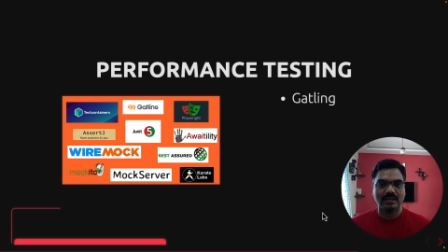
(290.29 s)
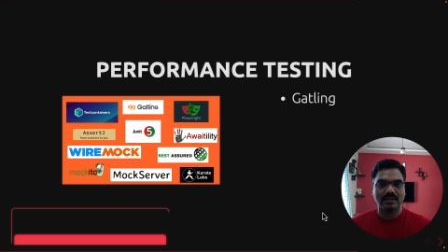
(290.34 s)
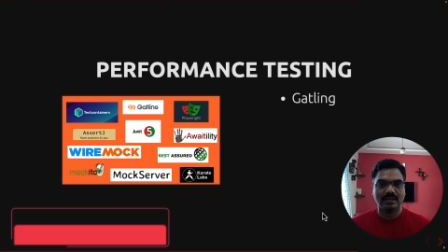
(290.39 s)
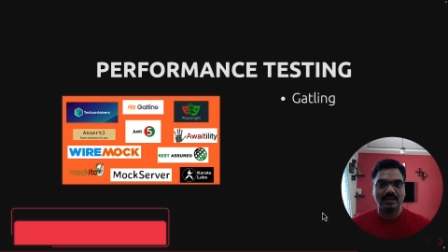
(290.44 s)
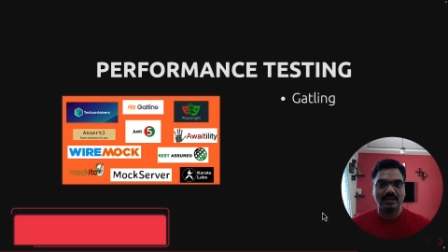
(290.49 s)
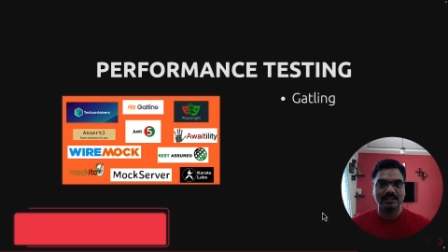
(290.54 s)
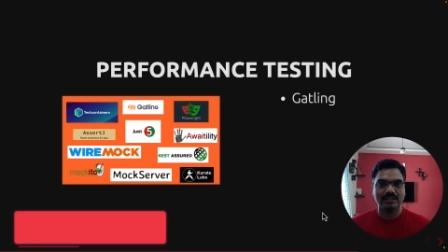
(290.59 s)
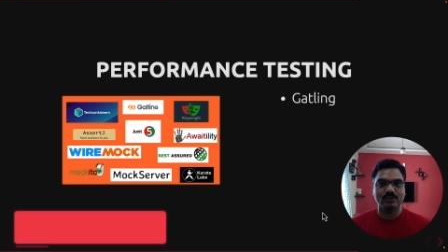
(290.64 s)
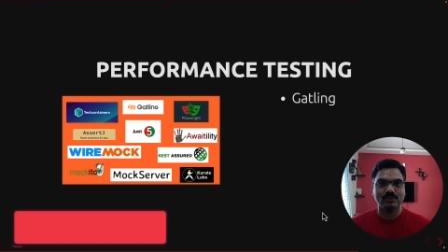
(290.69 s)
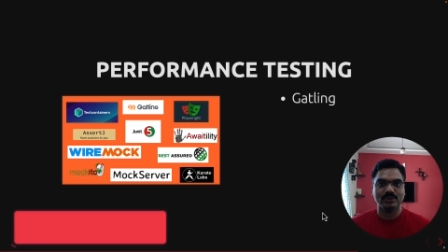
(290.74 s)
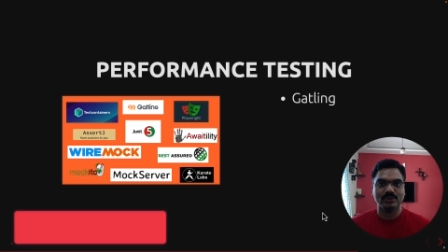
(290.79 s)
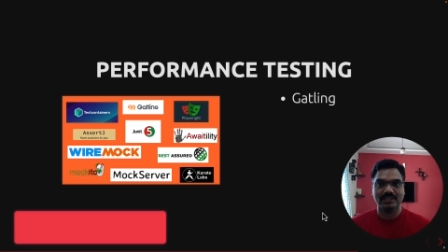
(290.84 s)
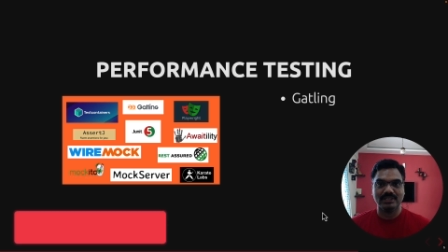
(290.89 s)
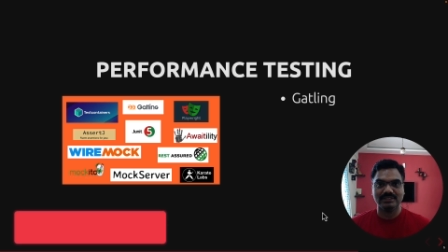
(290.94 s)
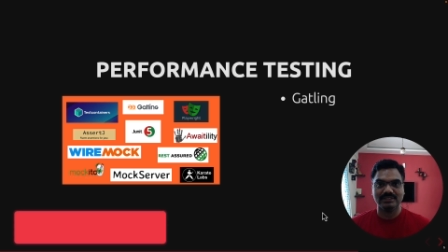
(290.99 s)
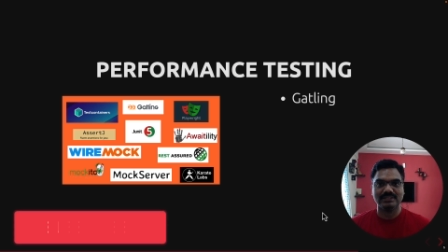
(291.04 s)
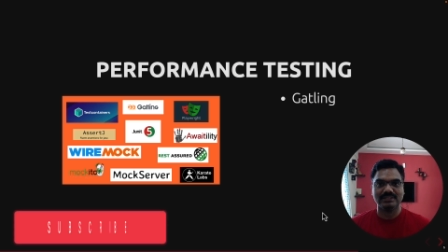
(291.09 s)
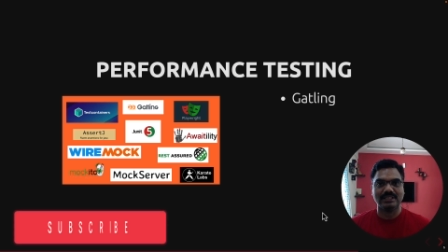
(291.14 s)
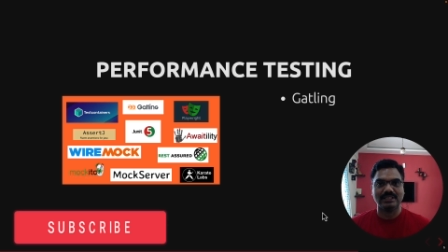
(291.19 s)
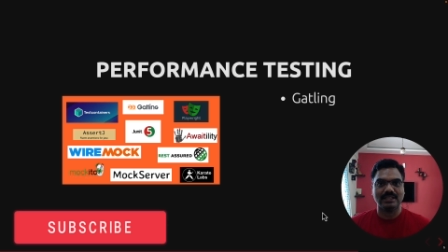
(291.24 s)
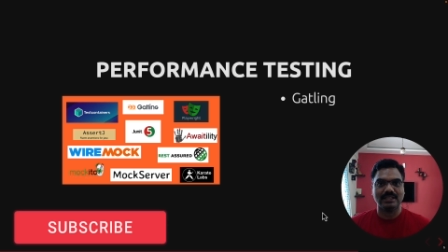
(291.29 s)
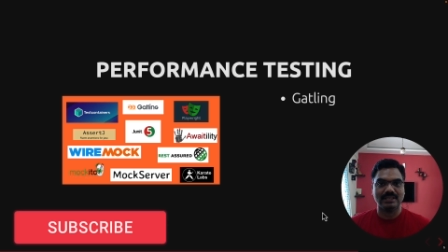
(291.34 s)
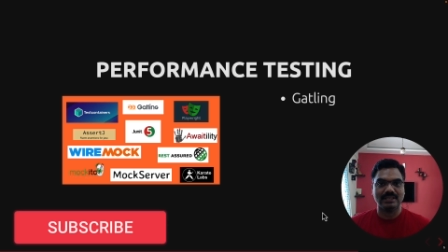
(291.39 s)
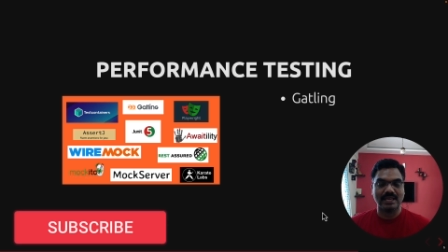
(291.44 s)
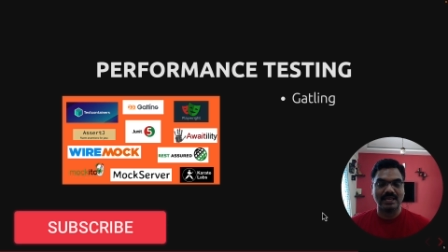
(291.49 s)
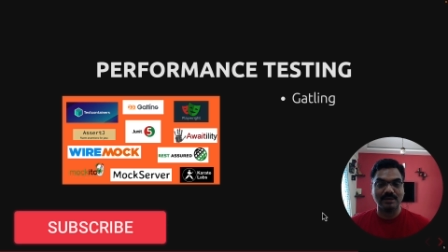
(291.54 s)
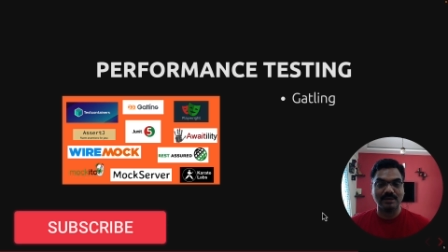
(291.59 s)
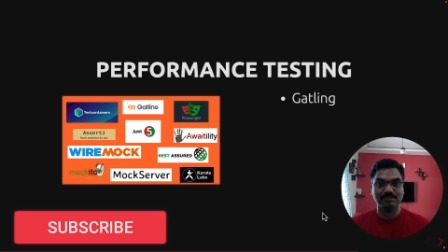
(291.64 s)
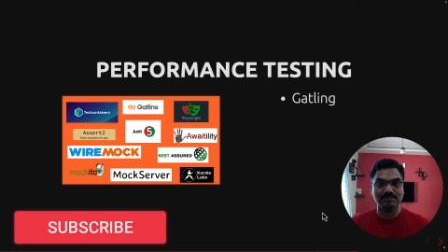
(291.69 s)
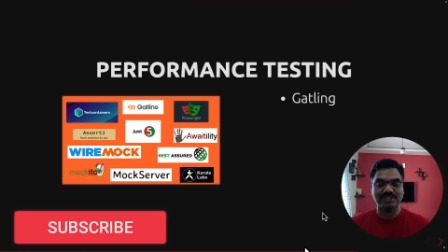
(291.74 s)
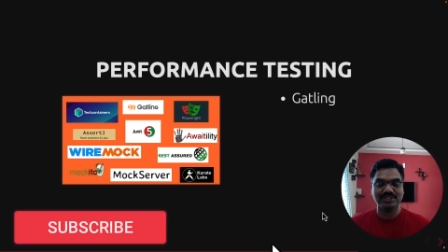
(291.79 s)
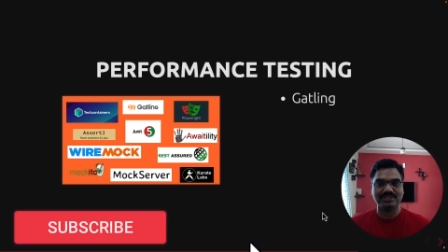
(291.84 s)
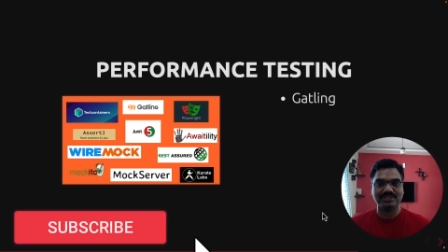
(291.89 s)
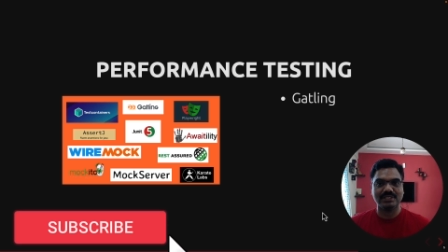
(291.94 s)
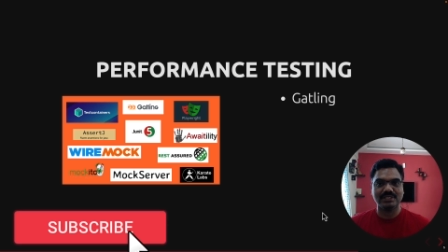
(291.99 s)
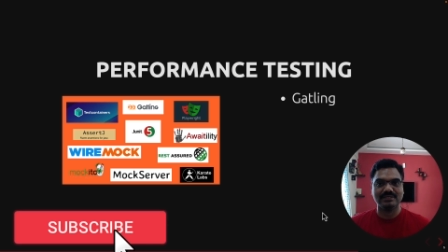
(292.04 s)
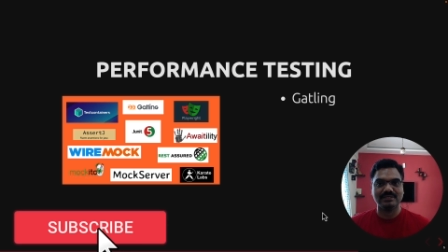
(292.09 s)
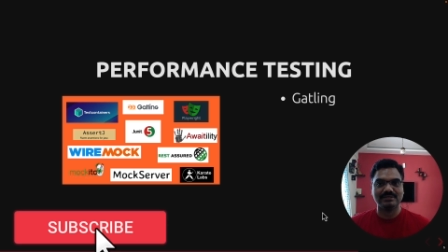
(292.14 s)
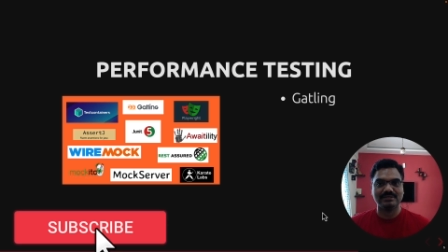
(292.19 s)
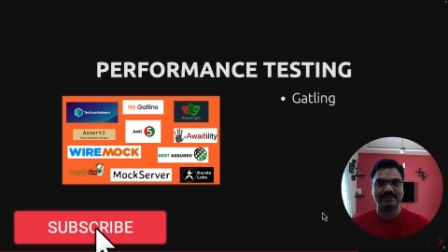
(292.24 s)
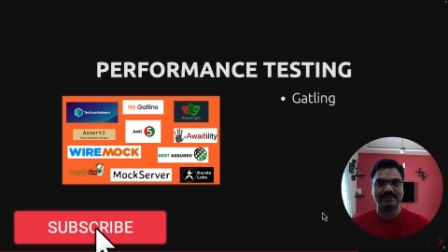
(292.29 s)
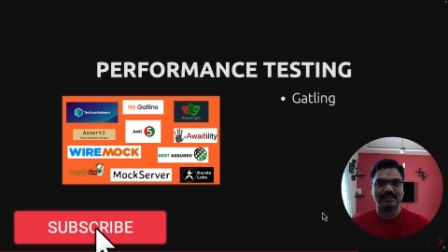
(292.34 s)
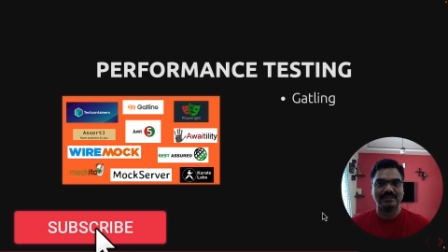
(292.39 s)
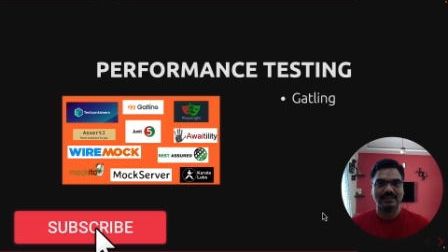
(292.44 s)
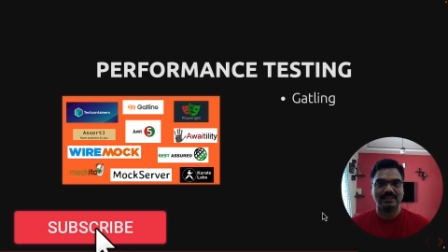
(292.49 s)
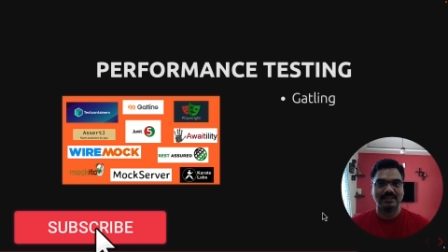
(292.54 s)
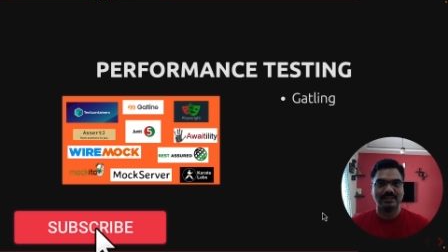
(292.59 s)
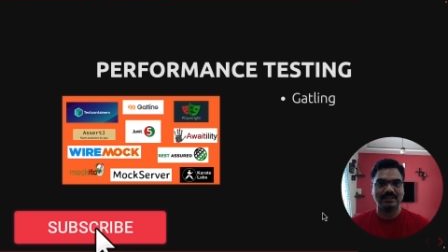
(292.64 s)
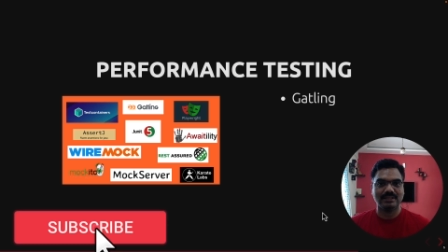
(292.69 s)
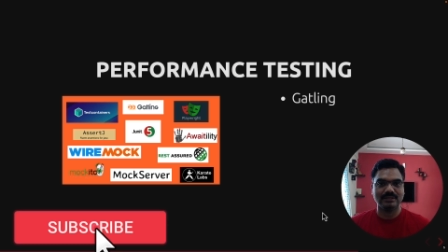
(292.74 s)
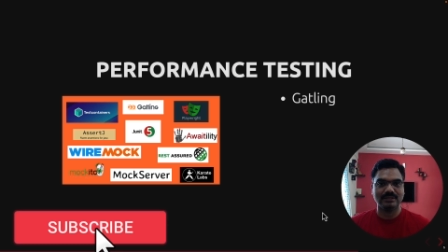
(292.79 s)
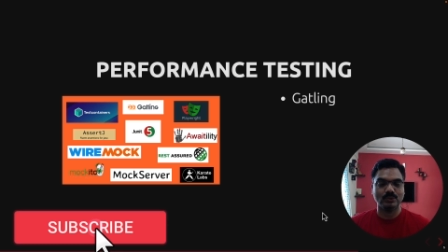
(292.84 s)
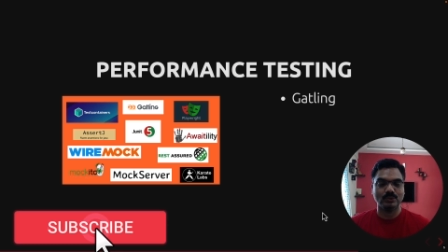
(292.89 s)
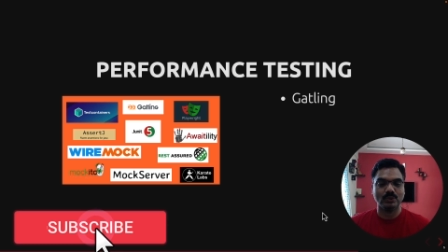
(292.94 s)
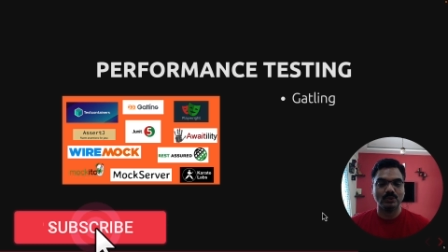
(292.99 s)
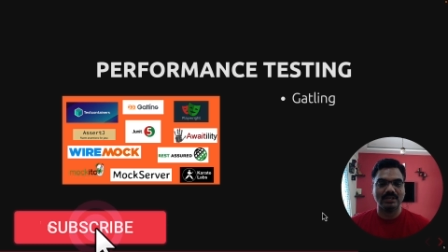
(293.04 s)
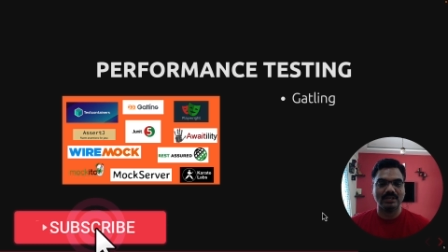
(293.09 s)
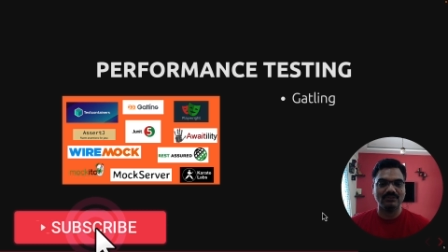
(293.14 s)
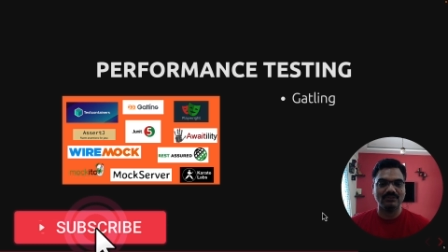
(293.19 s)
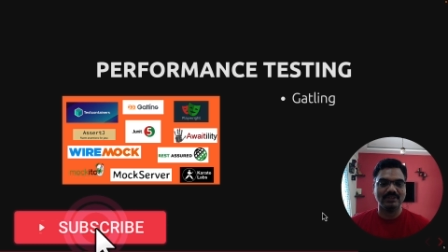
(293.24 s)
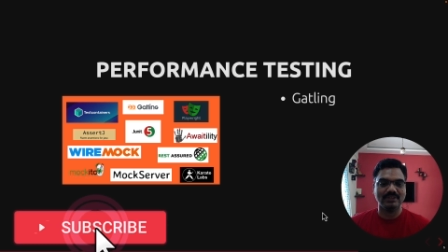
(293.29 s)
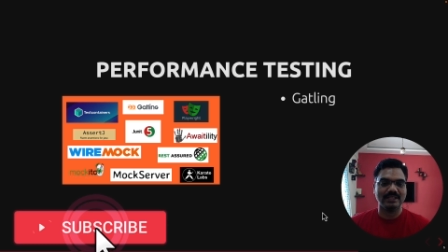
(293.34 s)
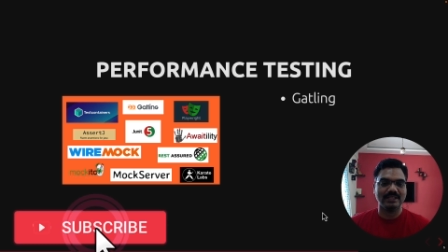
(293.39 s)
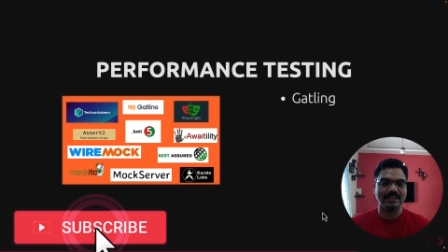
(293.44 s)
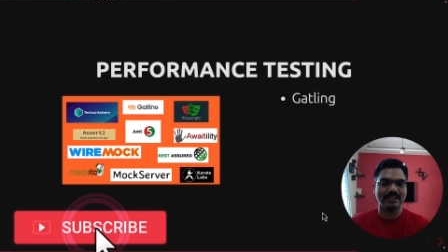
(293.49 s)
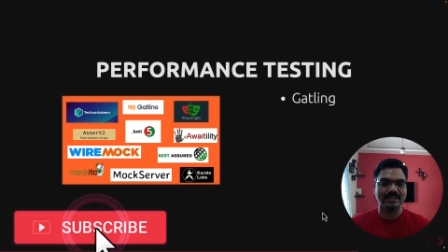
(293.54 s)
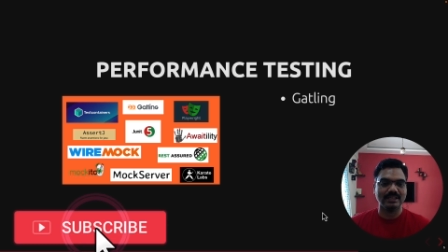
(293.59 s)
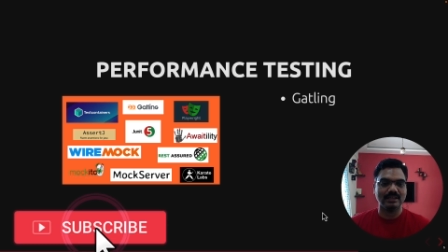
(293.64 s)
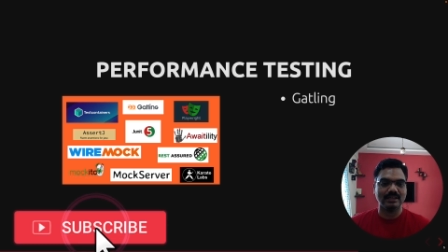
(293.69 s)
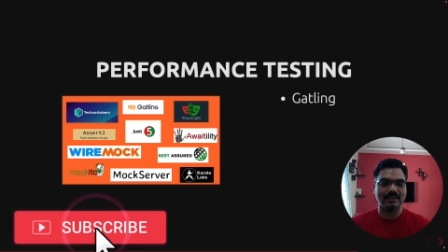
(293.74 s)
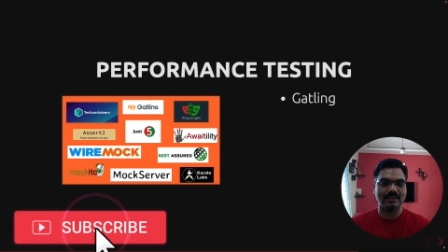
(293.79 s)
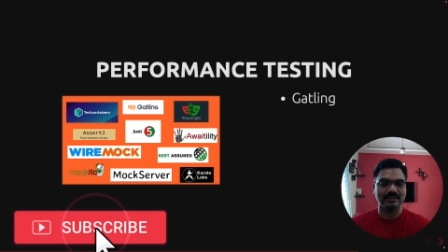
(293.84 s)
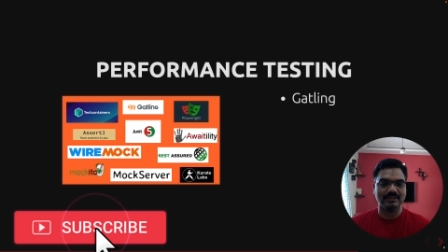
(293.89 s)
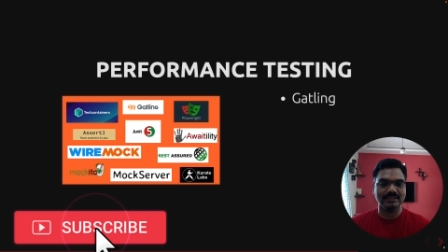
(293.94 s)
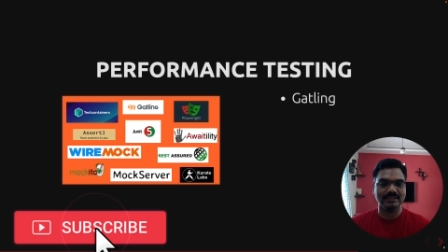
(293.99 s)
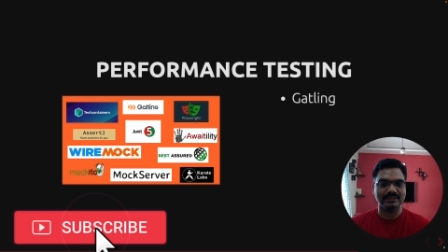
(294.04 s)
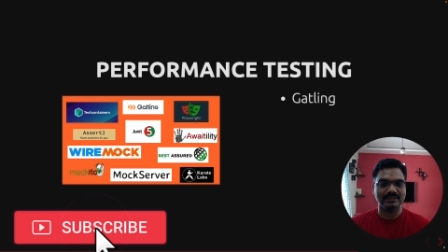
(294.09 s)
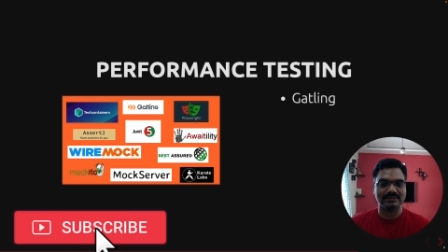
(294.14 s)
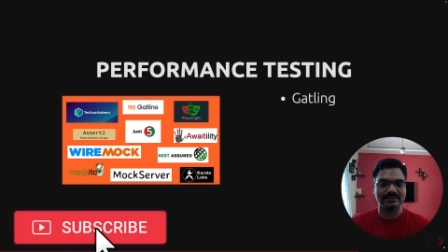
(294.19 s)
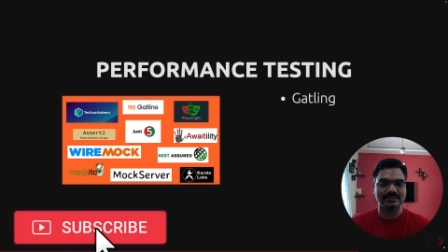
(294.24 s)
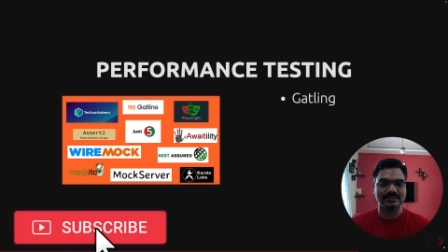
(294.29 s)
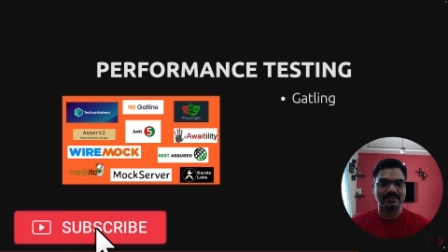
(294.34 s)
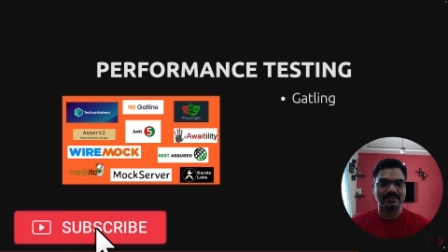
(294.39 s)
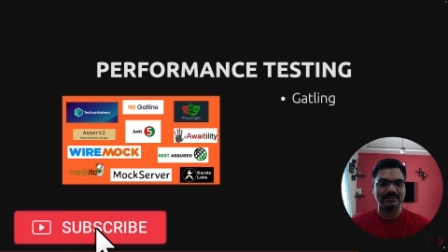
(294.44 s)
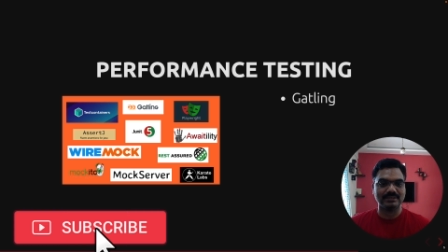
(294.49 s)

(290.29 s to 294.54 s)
I know it is an ambitious Uh, goal of learning all these uh,